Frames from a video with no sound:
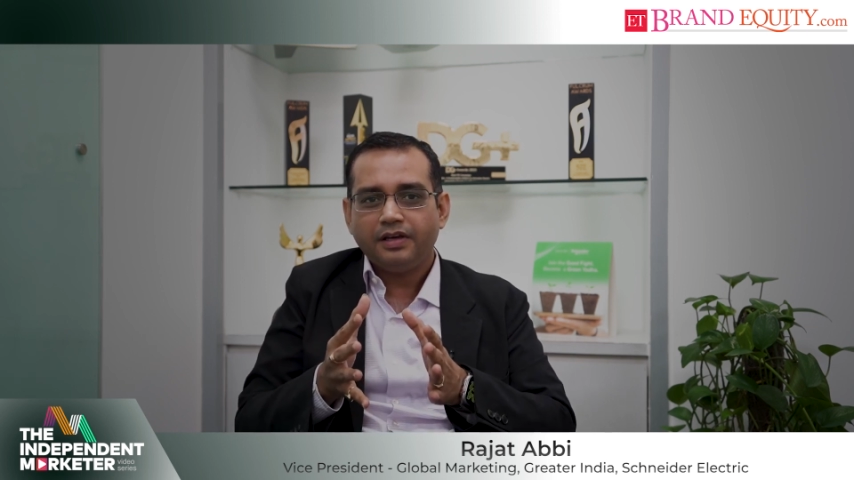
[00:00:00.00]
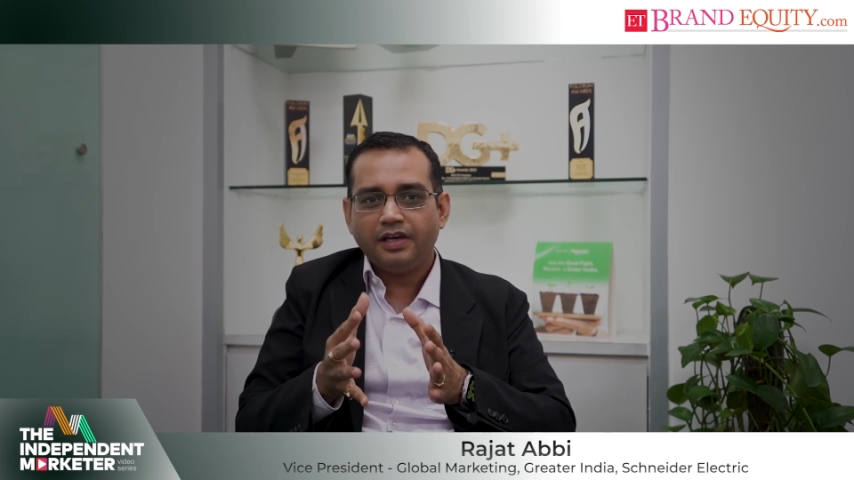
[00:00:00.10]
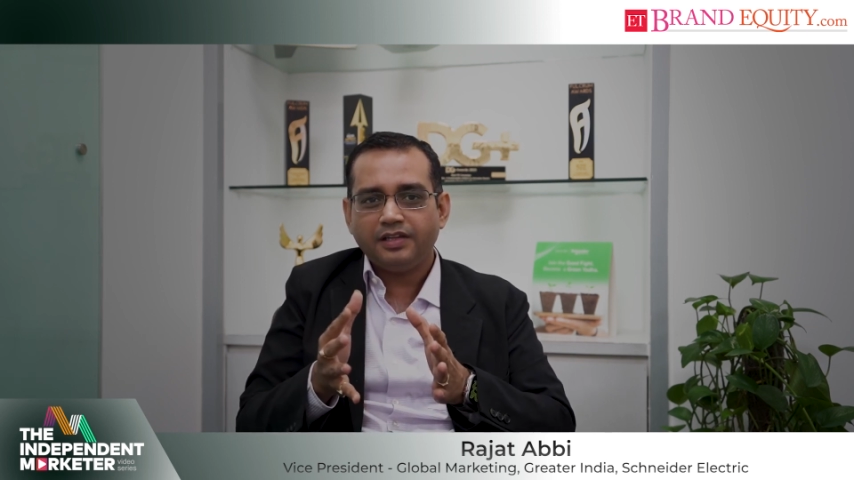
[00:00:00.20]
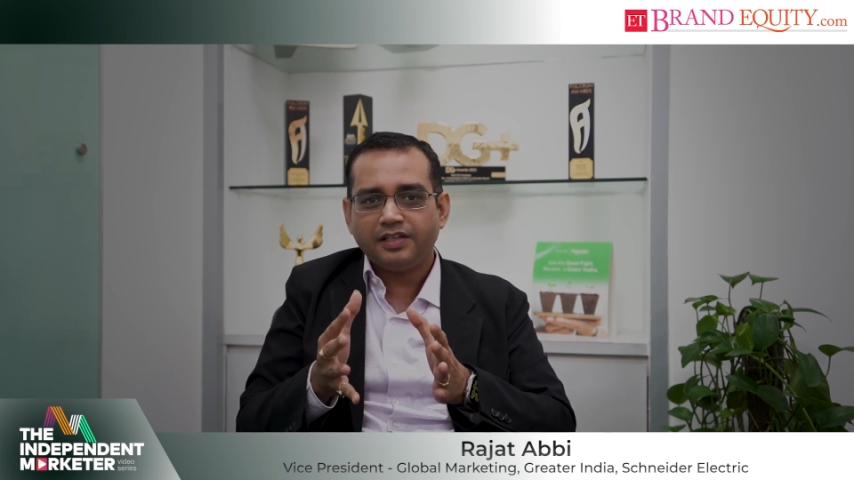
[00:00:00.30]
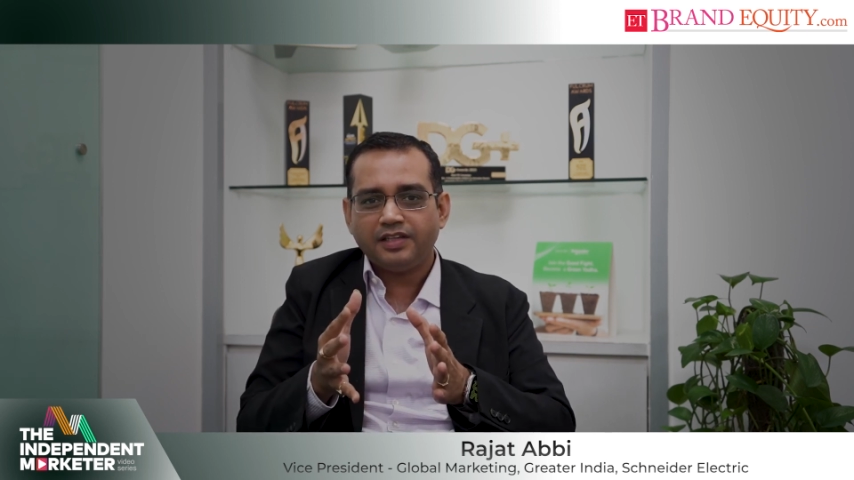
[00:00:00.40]

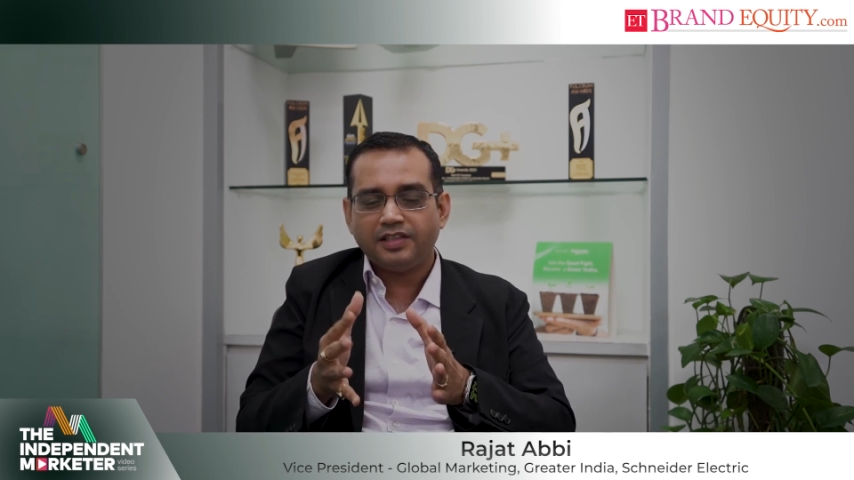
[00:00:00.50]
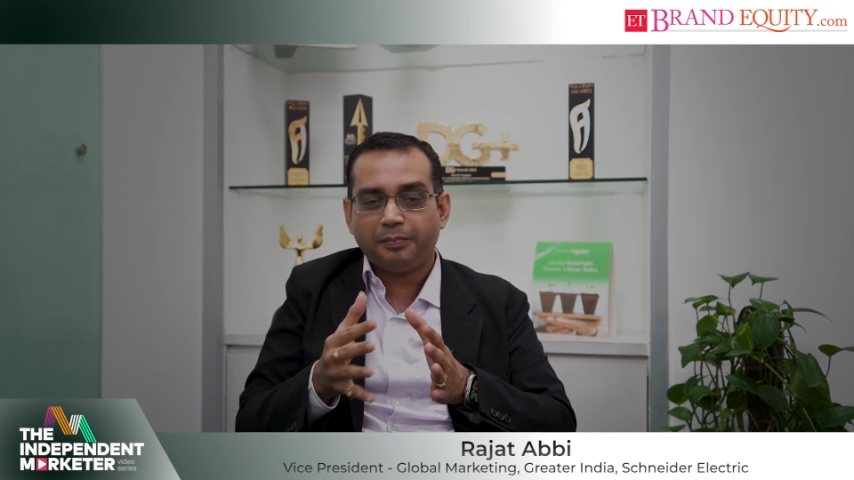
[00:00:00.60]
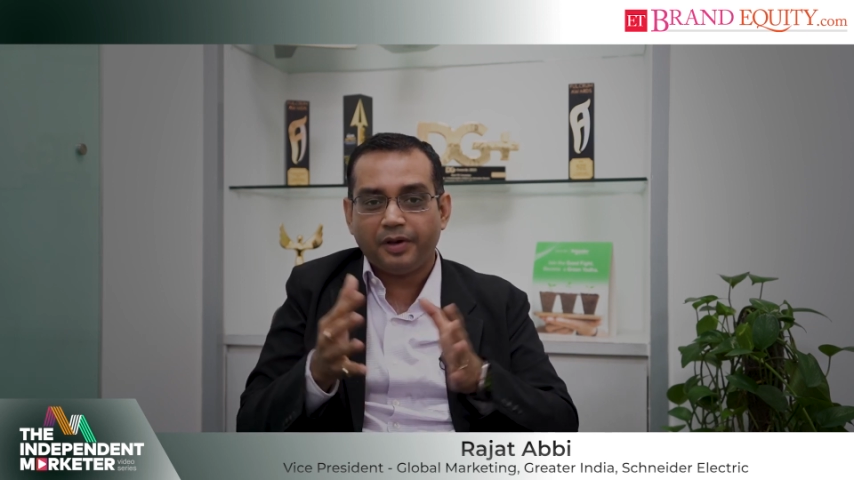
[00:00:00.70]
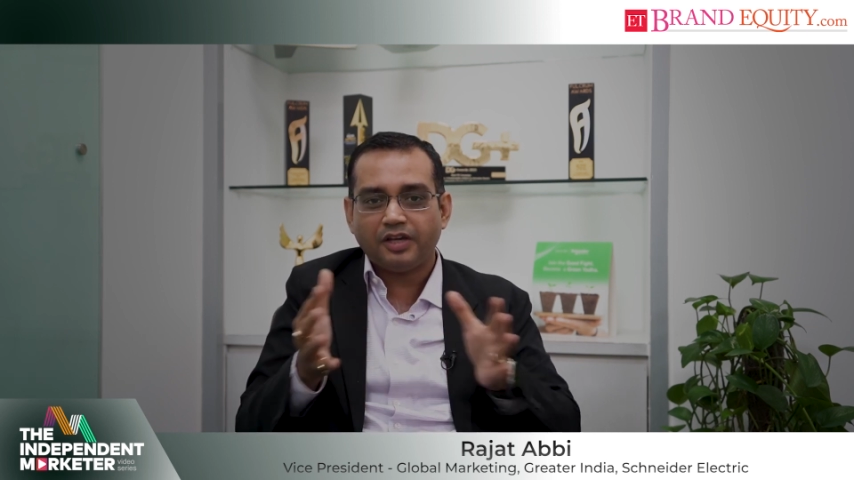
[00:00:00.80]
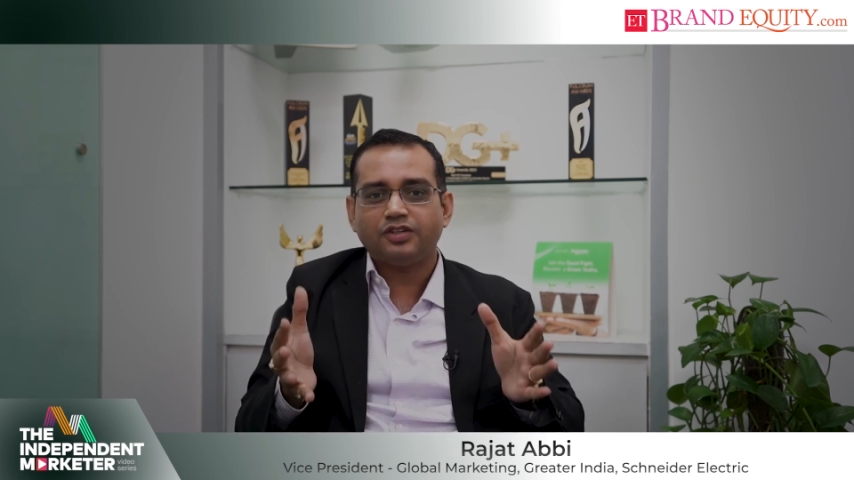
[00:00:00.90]
is the
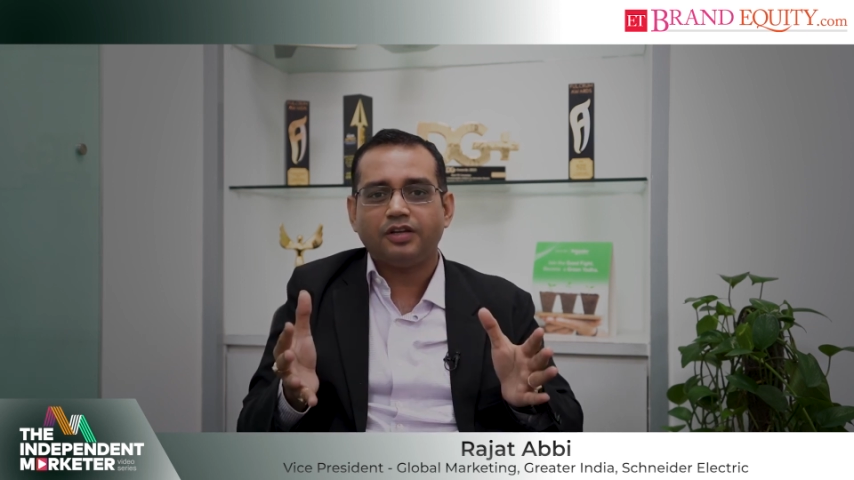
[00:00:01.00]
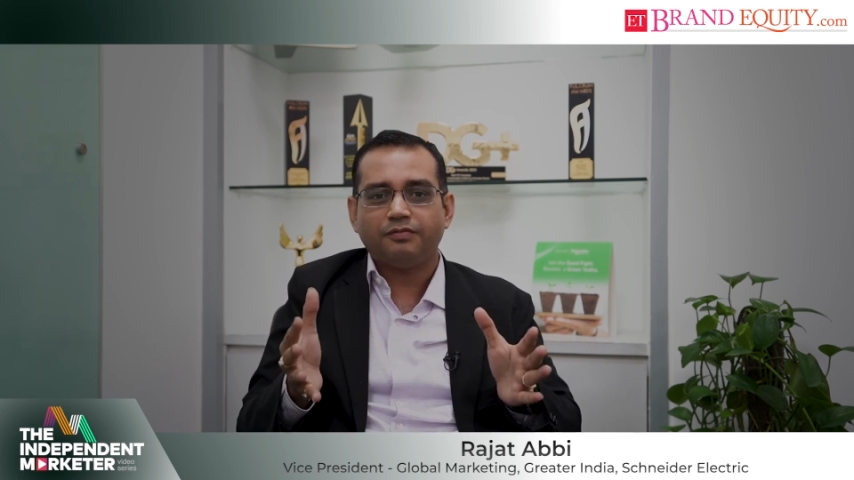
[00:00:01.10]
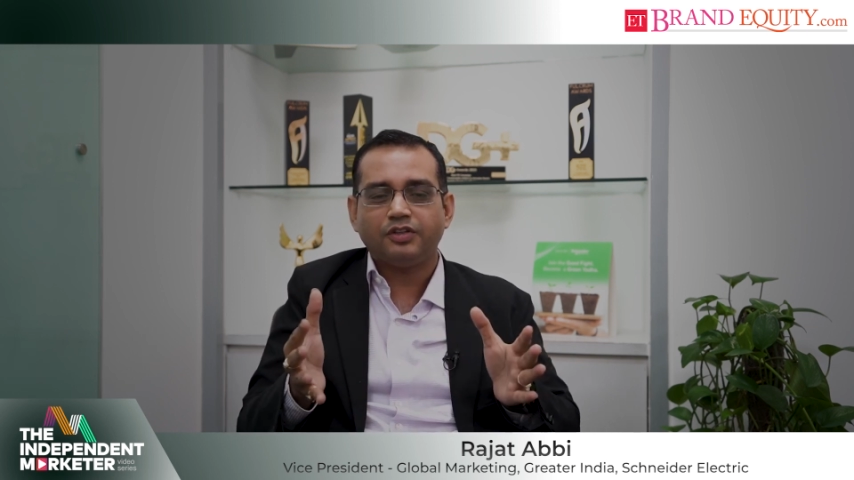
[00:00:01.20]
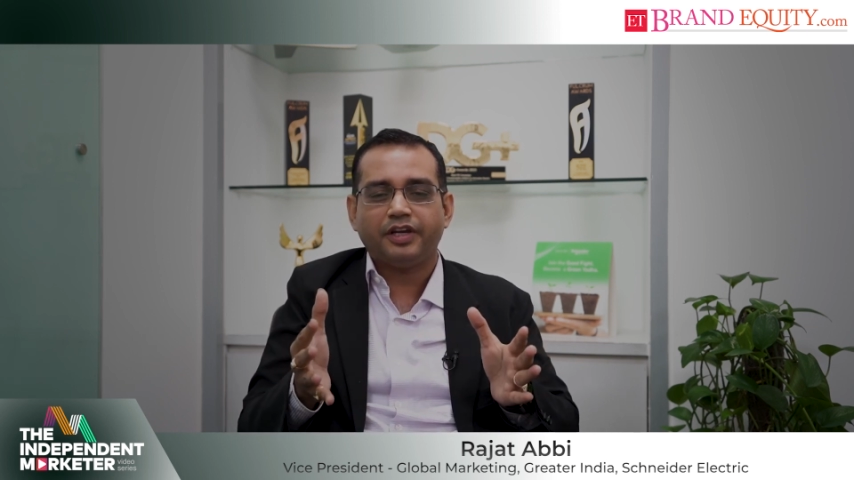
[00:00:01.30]
passion which